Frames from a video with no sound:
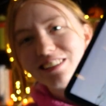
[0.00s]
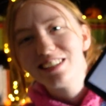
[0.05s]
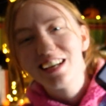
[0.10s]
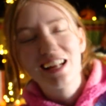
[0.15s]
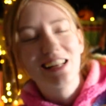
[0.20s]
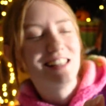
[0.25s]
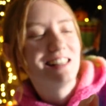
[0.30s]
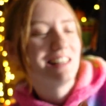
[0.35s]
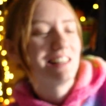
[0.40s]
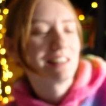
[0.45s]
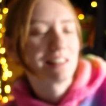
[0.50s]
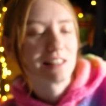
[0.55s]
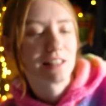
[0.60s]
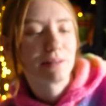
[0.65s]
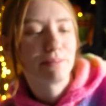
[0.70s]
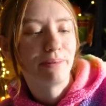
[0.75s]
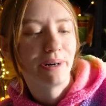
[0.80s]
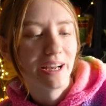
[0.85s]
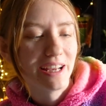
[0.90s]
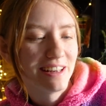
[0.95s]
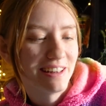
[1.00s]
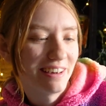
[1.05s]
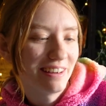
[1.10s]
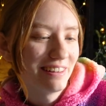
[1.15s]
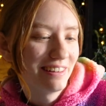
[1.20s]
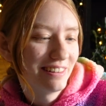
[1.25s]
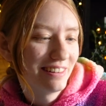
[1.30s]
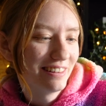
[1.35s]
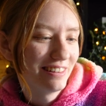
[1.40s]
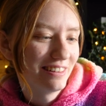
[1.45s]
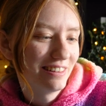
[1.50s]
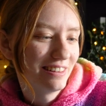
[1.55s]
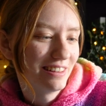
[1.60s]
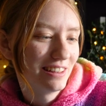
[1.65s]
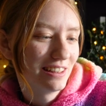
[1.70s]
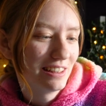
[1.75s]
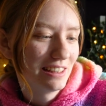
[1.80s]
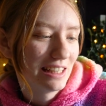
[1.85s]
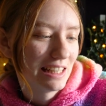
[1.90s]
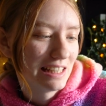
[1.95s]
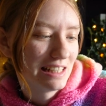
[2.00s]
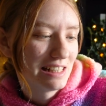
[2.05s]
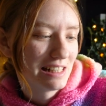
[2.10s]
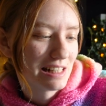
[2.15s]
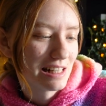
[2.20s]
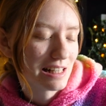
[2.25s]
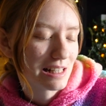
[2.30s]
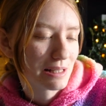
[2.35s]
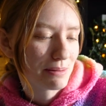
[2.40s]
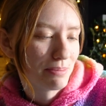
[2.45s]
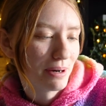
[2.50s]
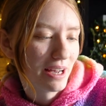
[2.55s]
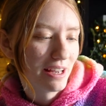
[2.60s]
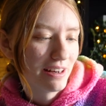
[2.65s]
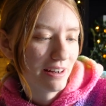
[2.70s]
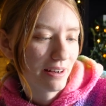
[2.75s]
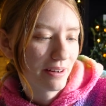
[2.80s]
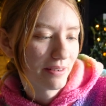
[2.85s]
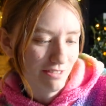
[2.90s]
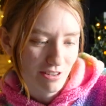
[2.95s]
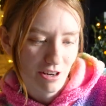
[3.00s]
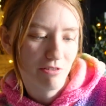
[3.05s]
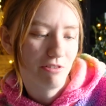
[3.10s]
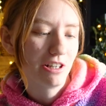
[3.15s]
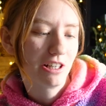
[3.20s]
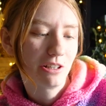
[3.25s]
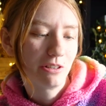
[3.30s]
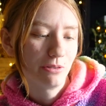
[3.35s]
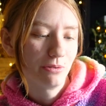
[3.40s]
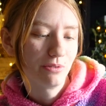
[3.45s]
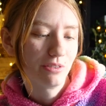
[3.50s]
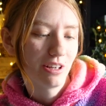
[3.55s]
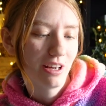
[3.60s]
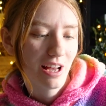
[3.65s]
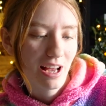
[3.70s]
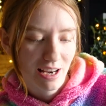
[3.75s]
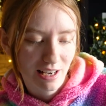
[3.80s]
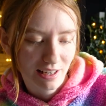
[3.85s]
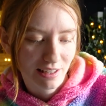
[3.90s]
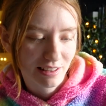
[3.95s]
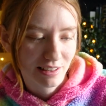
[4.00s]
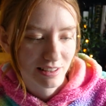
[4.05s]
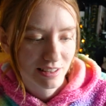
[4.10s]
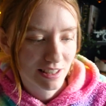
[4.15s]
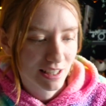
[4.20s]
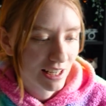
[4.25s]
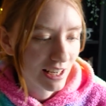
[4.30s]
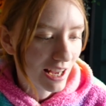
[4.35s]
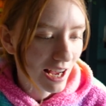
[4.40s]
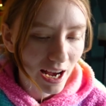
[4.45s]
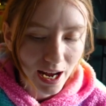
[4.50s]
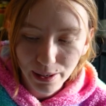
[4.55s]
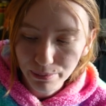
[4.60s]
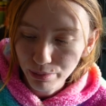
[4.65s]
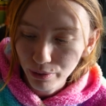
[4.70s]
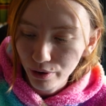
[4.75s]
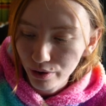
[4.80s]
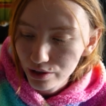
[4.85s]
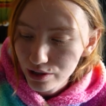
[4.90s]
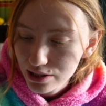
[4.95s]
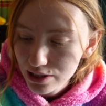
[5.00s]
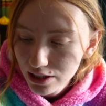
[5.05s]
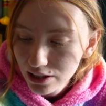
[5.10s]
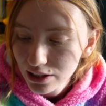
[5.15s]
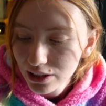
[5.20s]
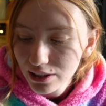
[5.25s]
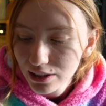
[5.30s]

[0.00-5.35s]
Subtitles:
tiny little spider. A knitted spider. Very cute. I like it. I bought